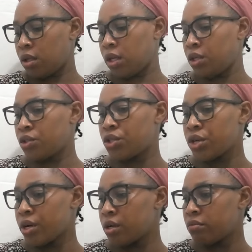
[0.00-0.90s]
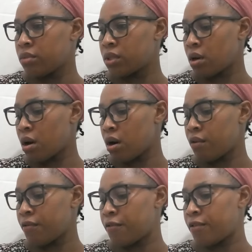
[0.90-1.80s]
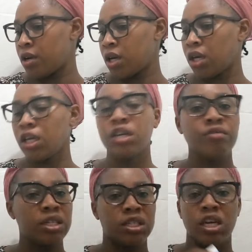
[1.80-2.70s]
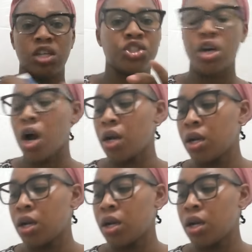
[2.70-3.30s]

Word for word: in terms of irritation,